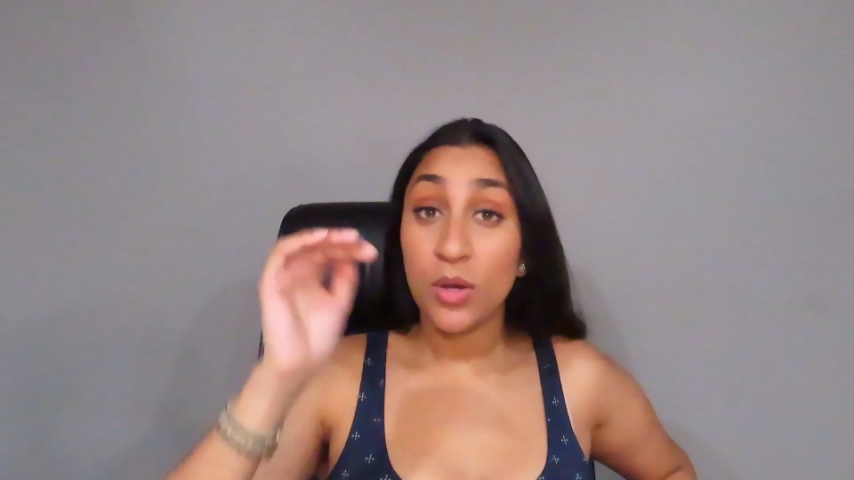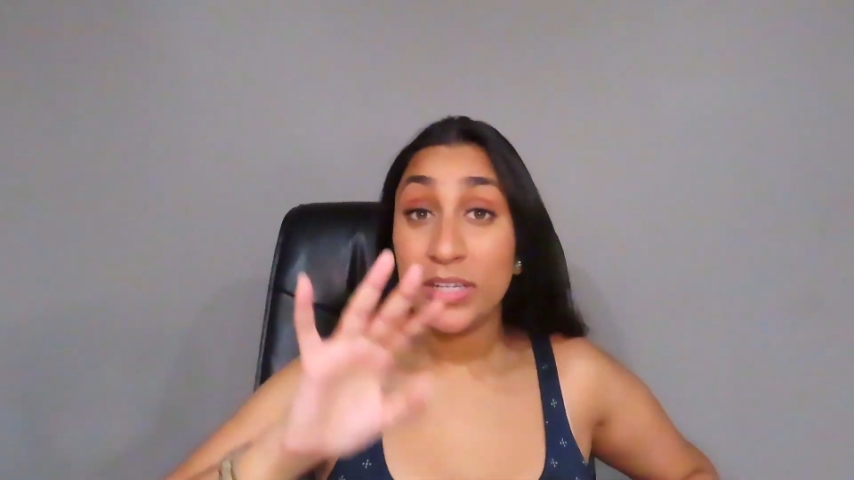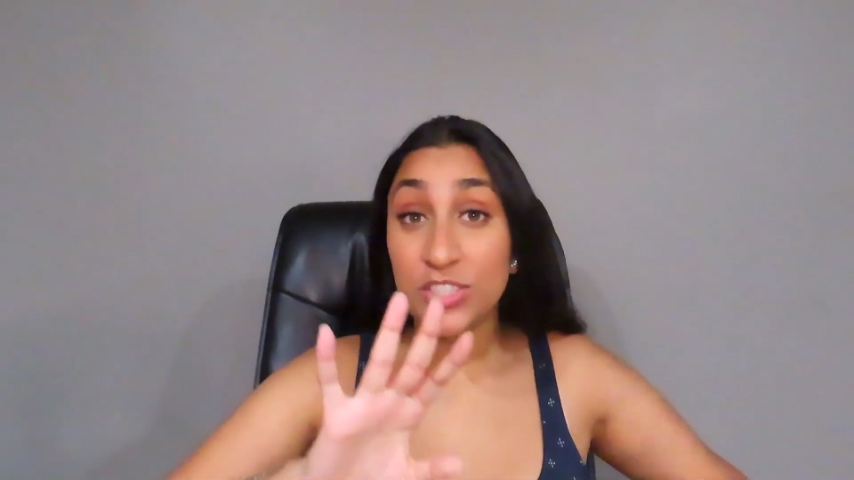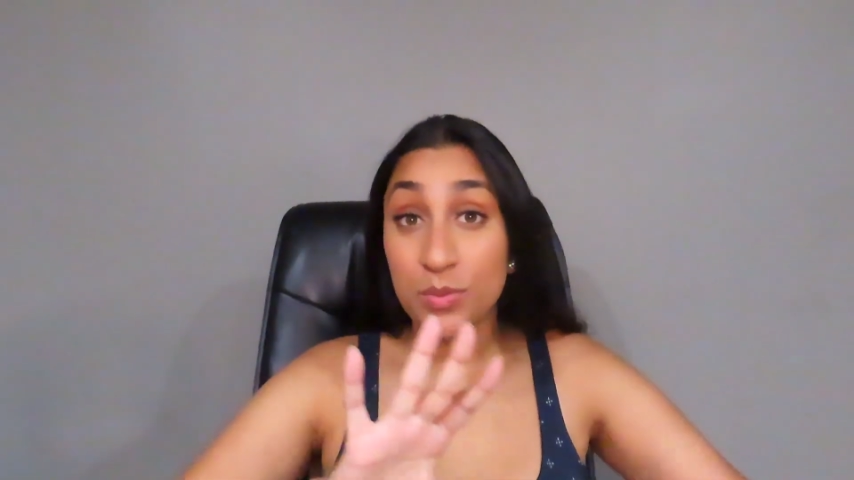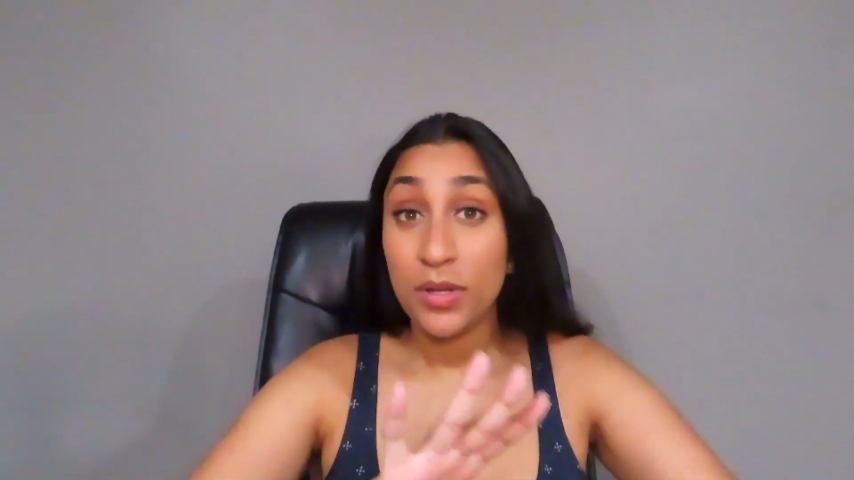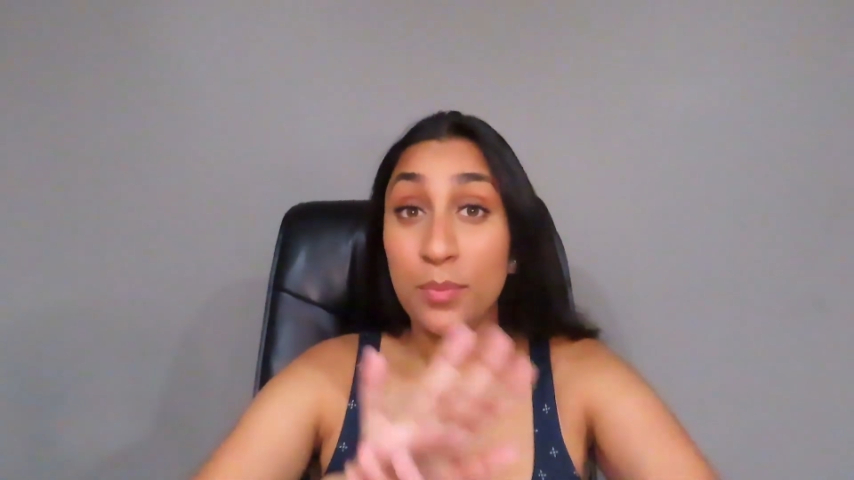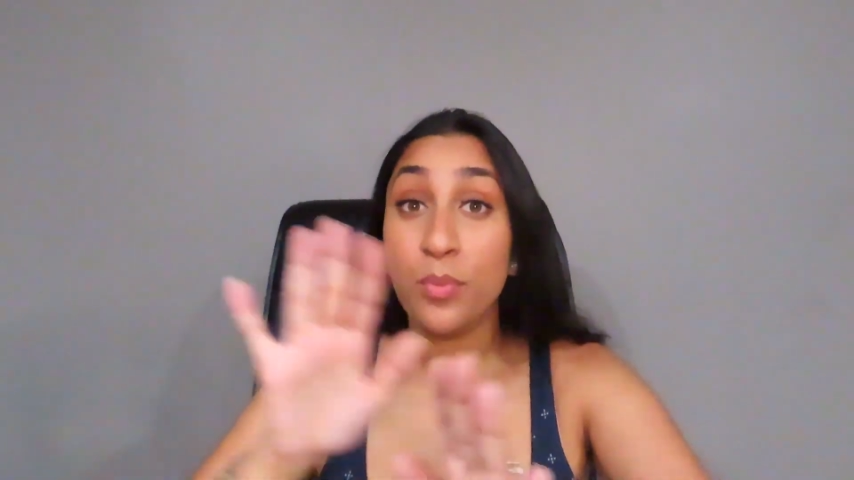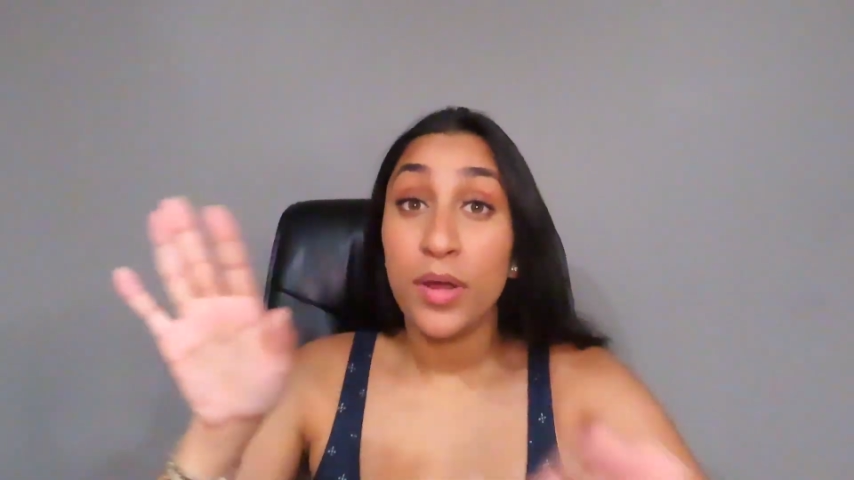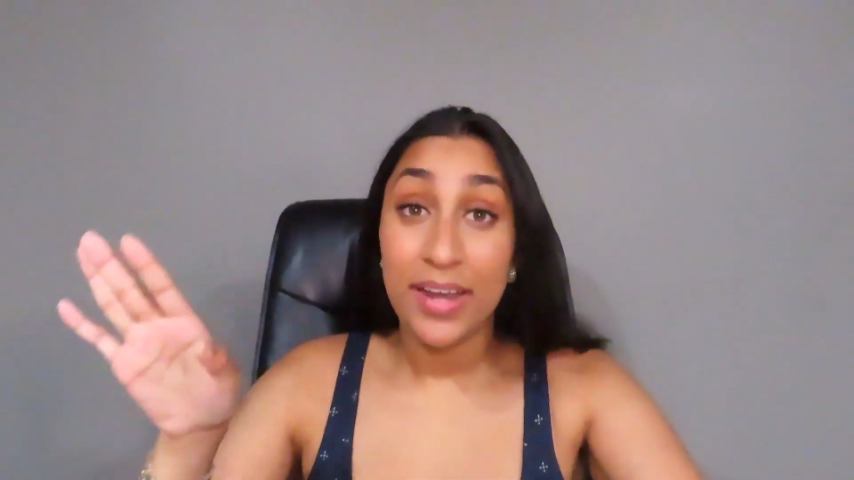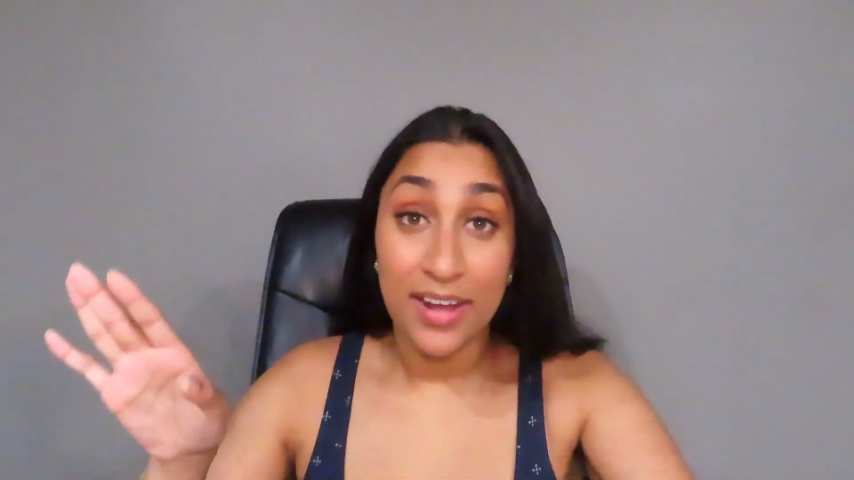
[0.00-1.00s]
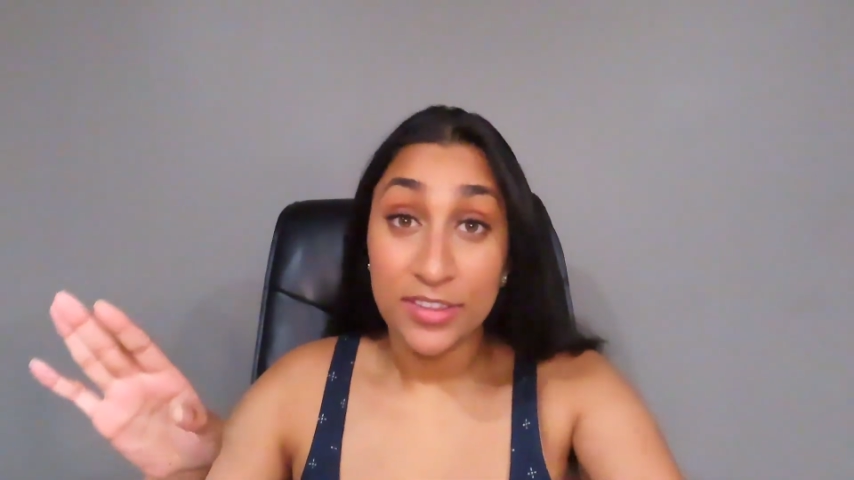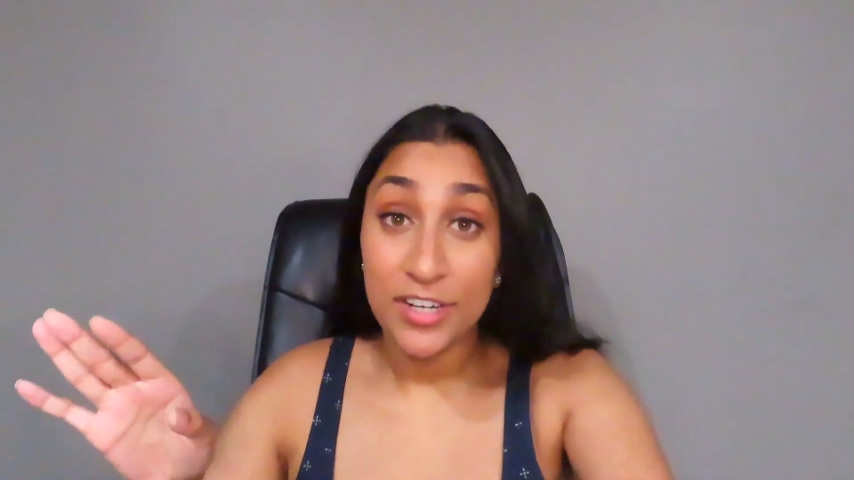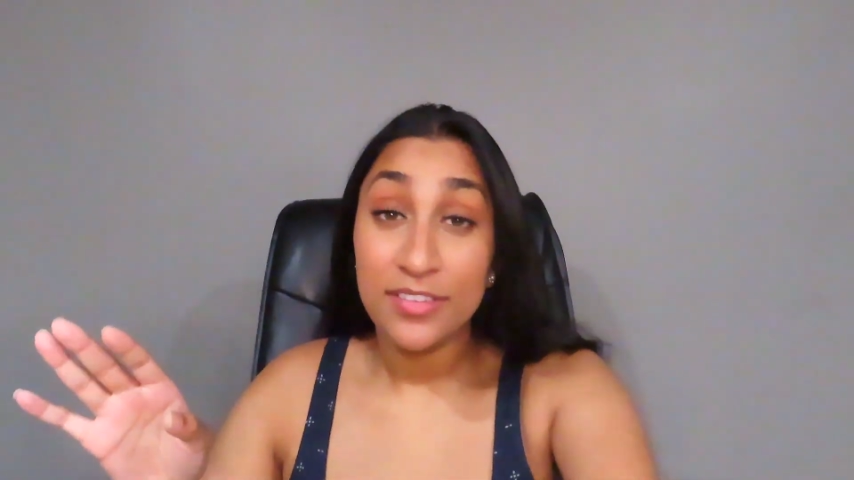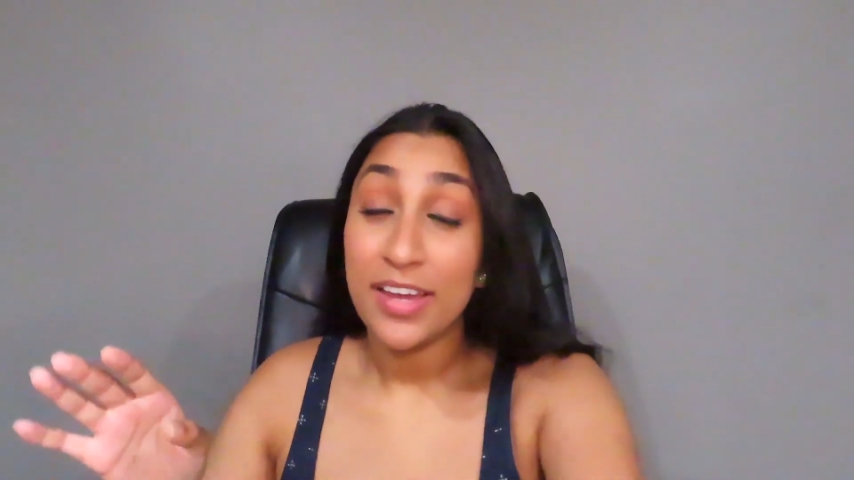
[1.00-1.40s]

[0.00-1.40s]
So I just want to put it out there